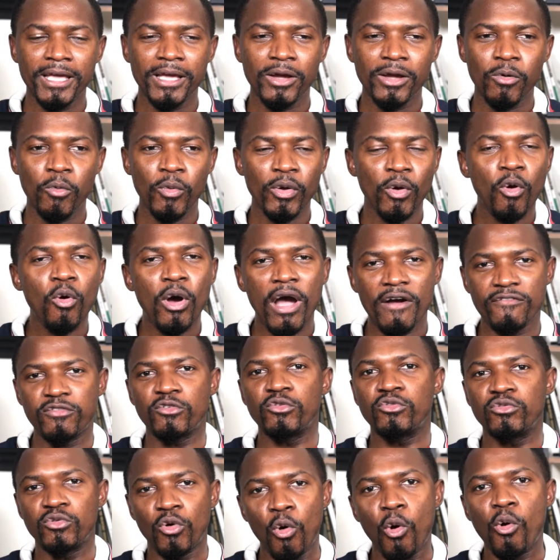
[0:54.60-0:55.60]
We all
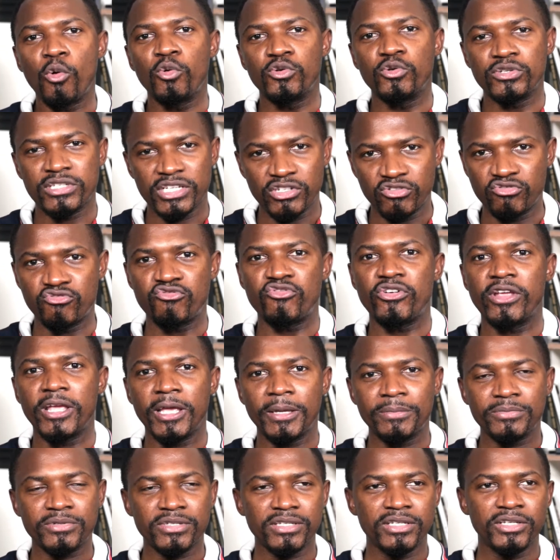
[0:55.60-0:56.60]
have goals and
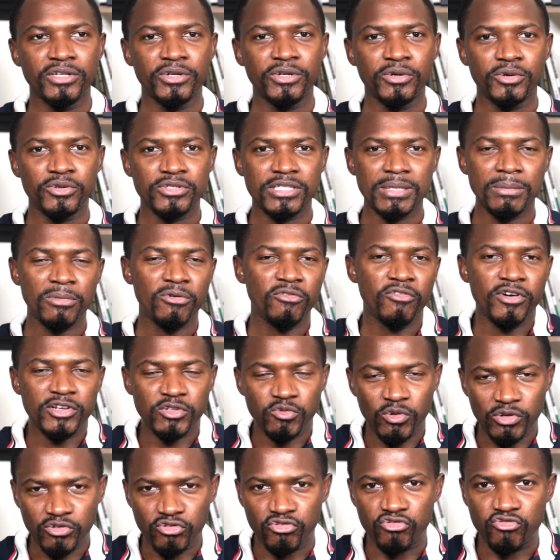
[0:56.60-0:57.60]
dreams, you know. Some of
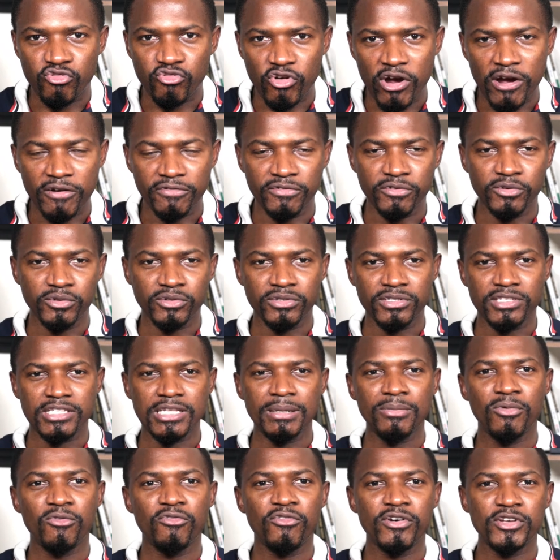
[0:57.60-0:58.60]
us want to travel,
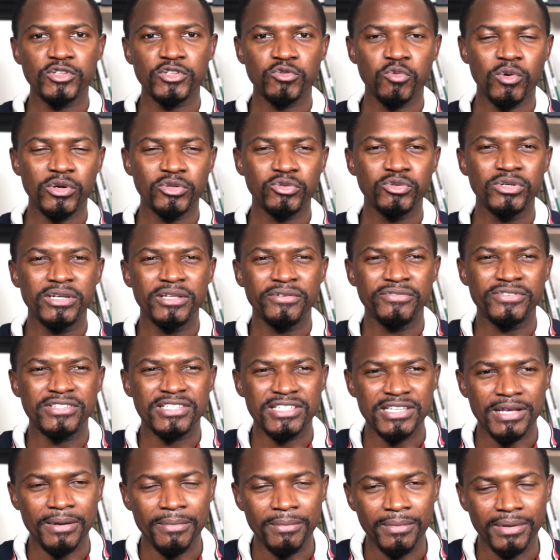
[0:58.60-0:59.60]
some of us want to leave
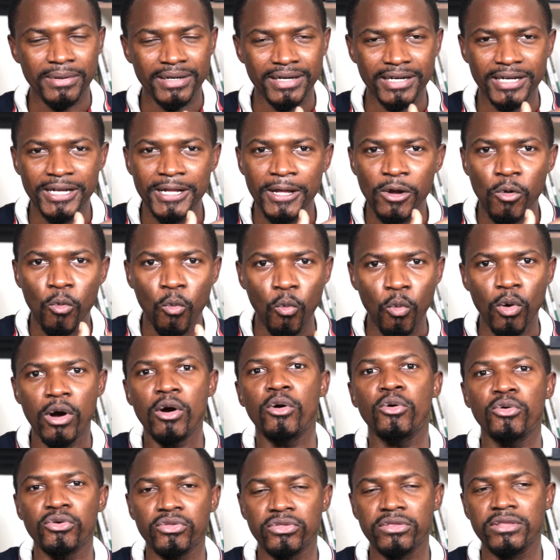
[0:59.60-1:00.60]
some
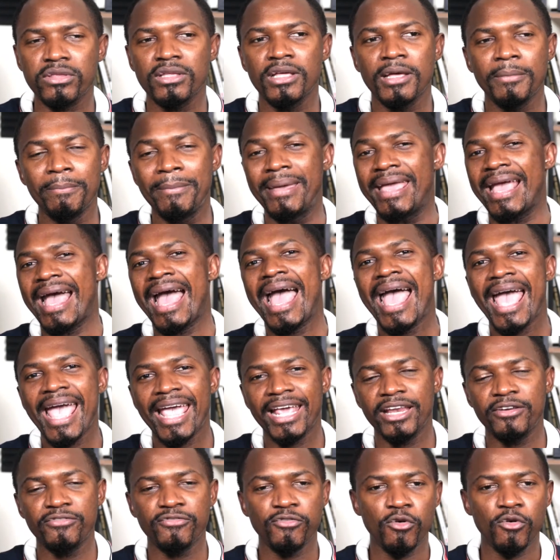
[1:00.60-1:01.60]
wealth
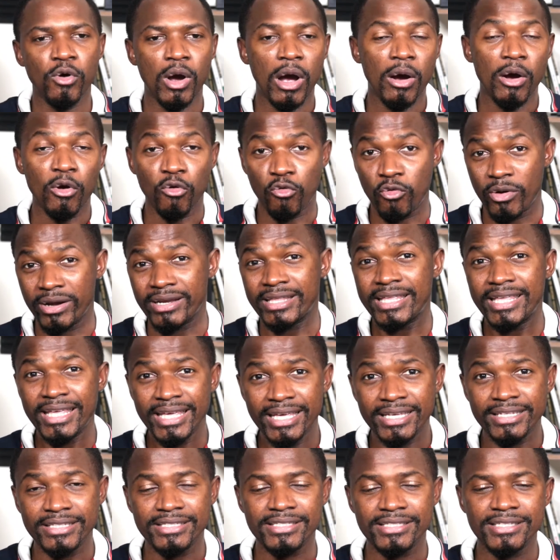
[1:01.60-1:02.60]
behind for our
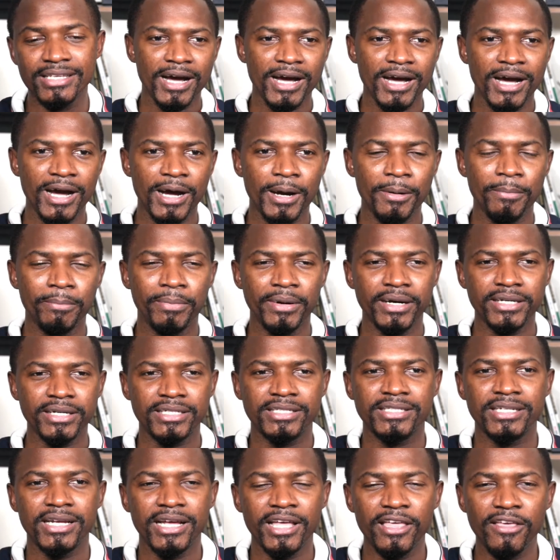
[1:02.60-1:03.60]
grandkids,
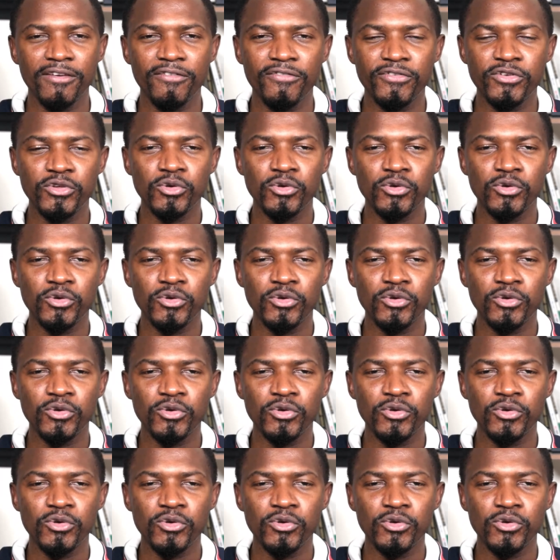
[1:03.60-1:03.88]
but if